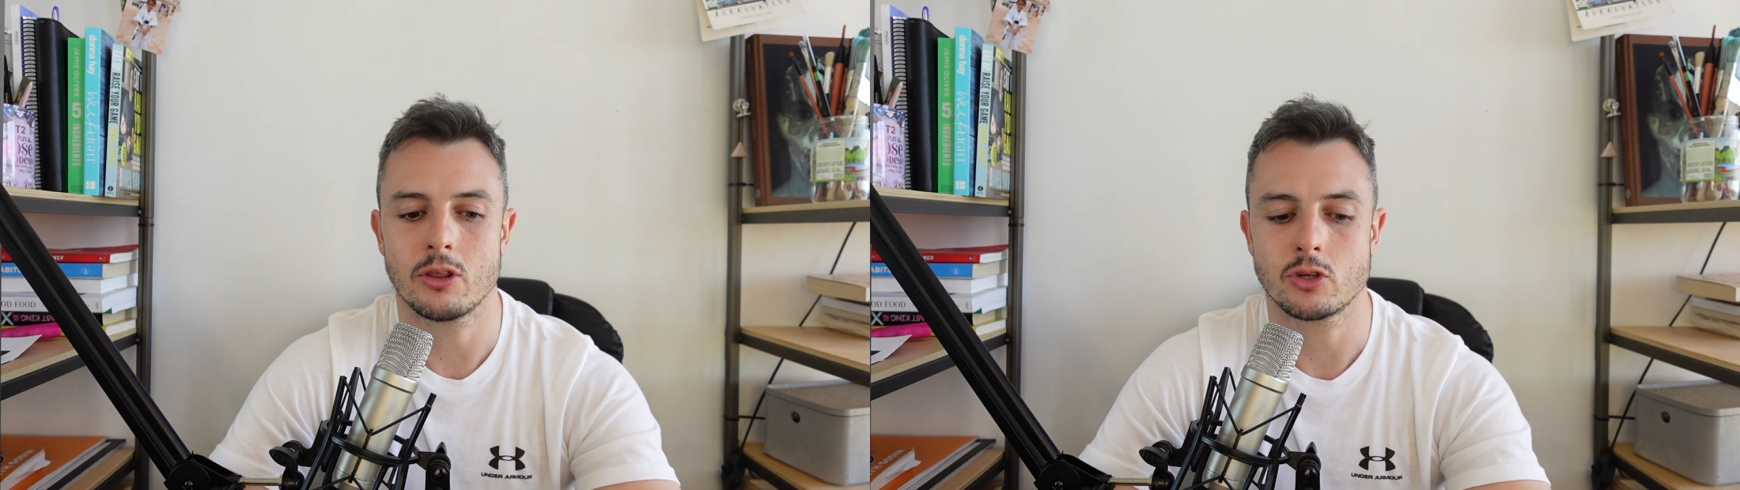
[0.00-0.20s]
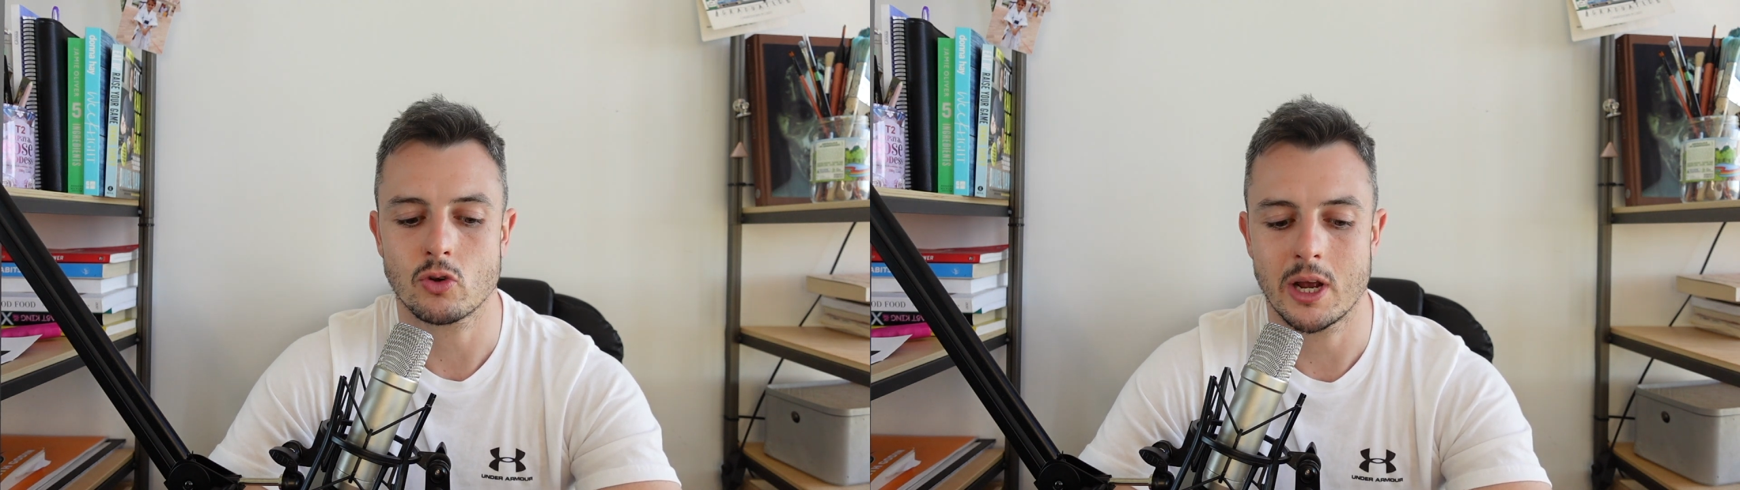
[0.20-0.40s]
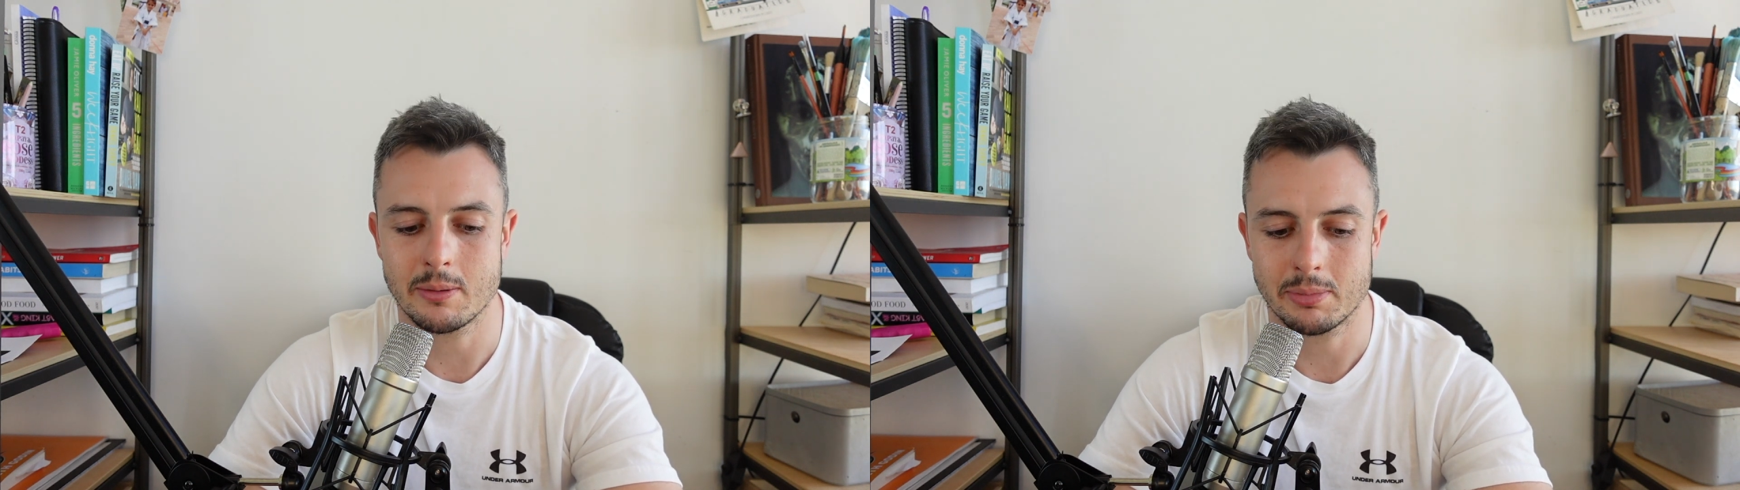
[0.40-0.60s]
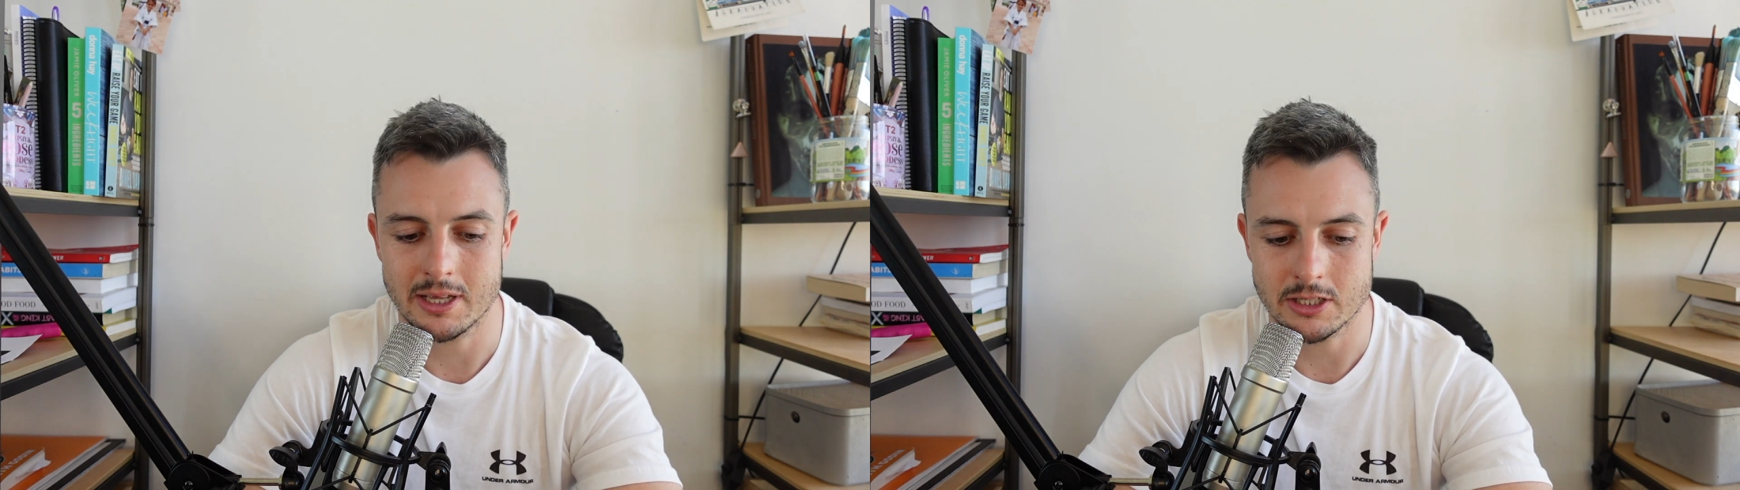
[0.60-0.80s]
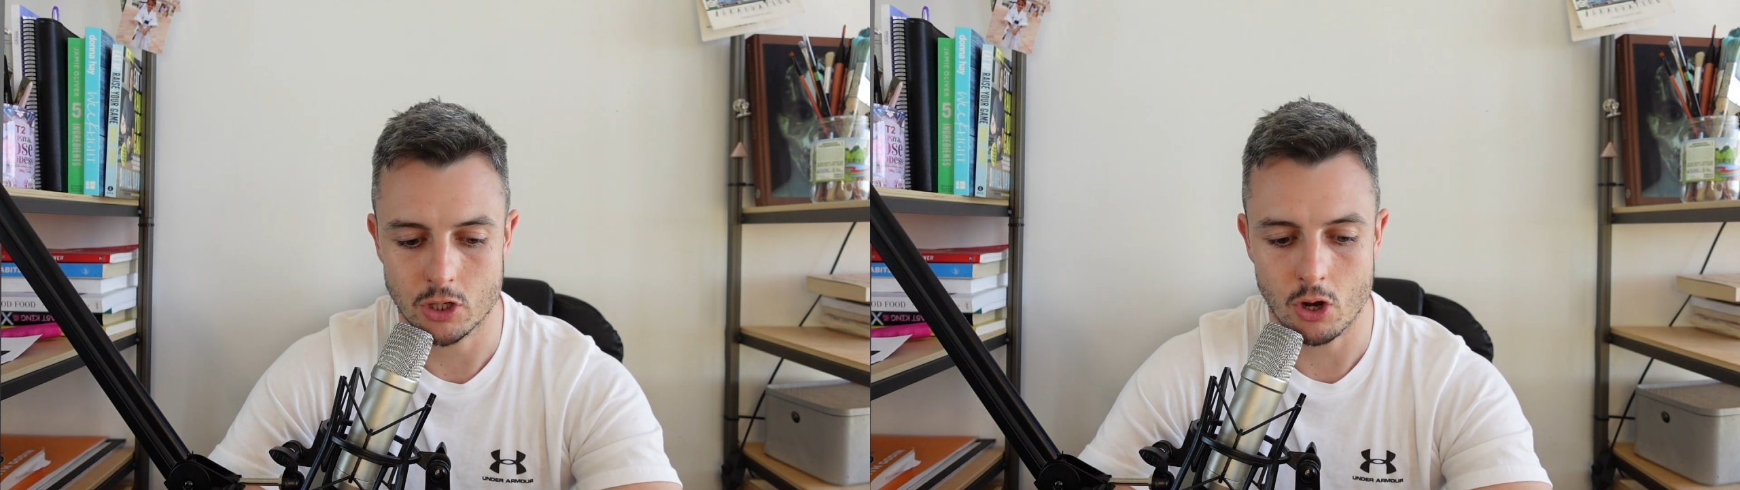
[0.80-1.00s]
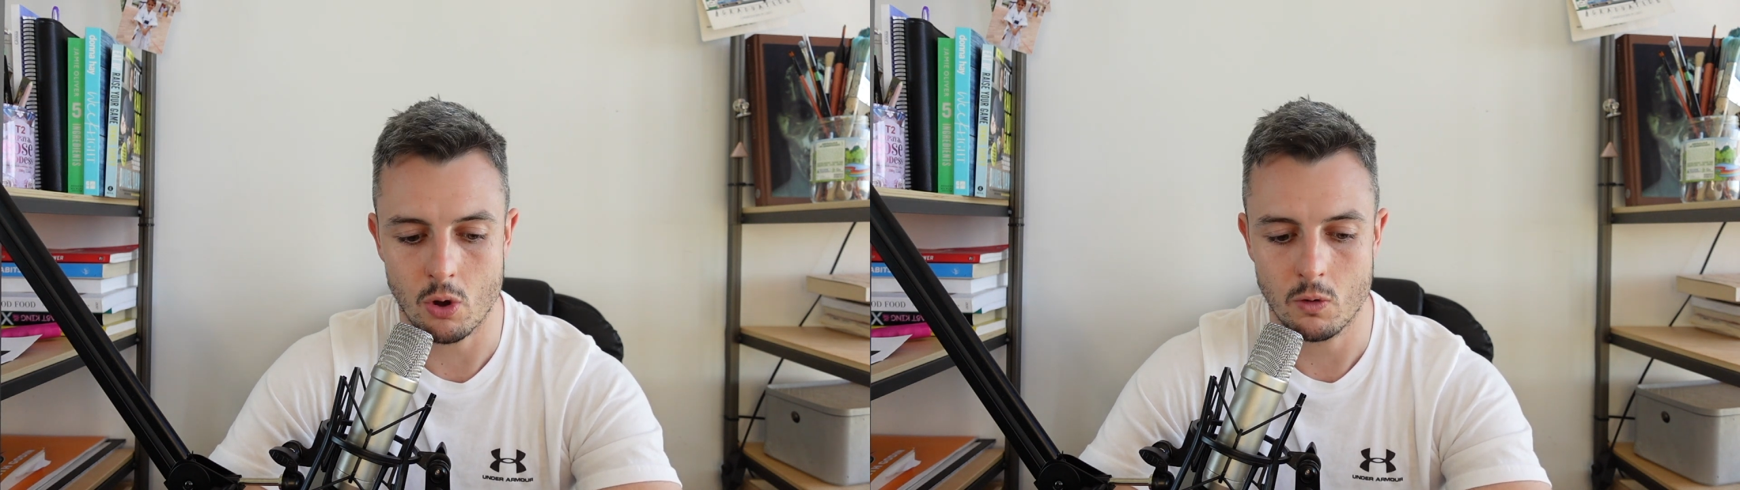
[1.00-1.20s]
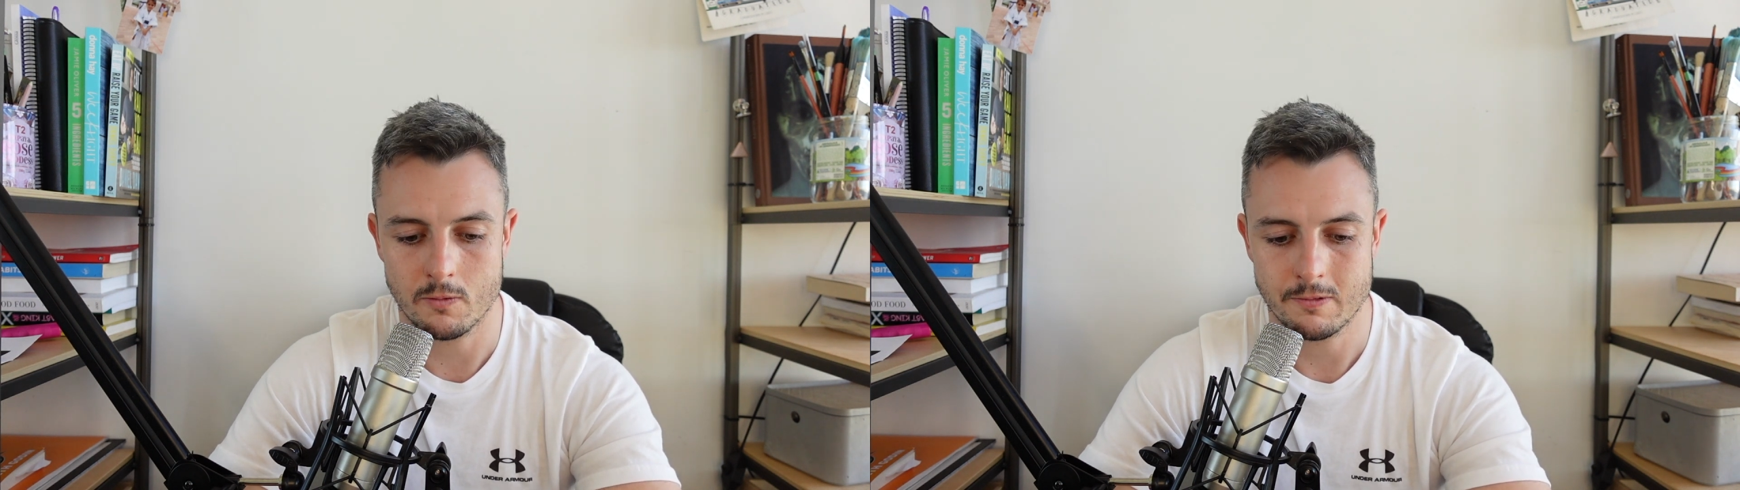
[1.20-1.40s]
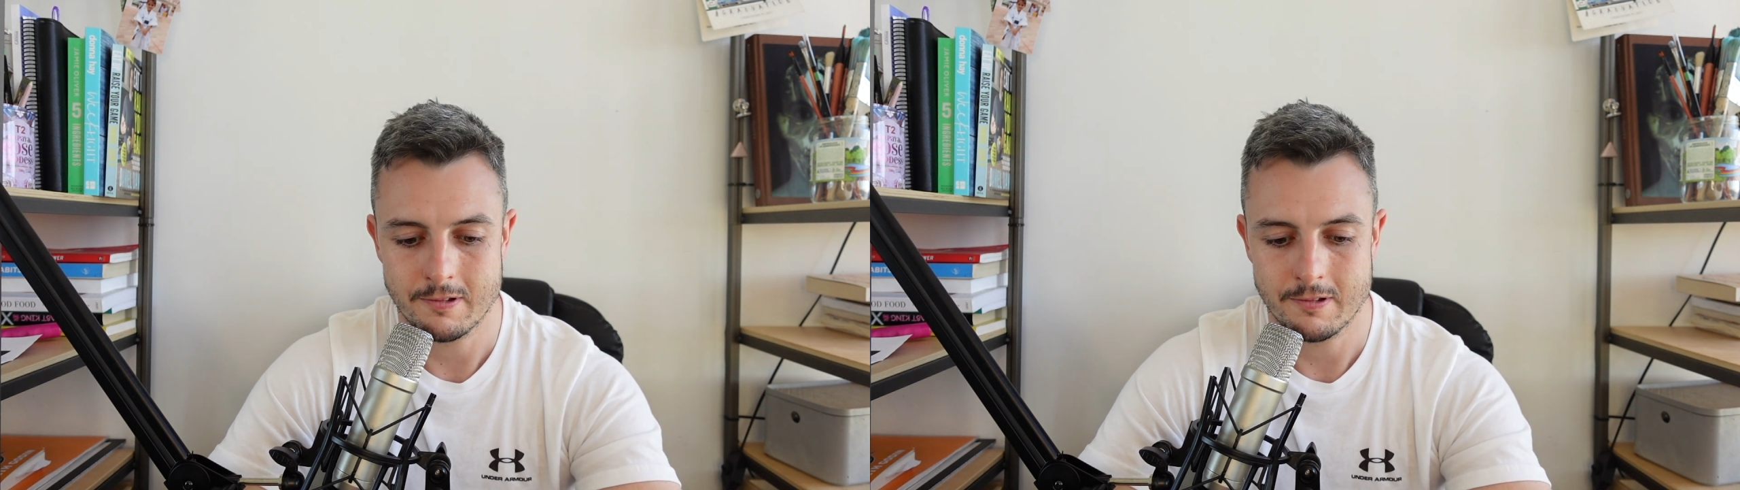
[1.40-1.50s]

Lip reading: the training plans go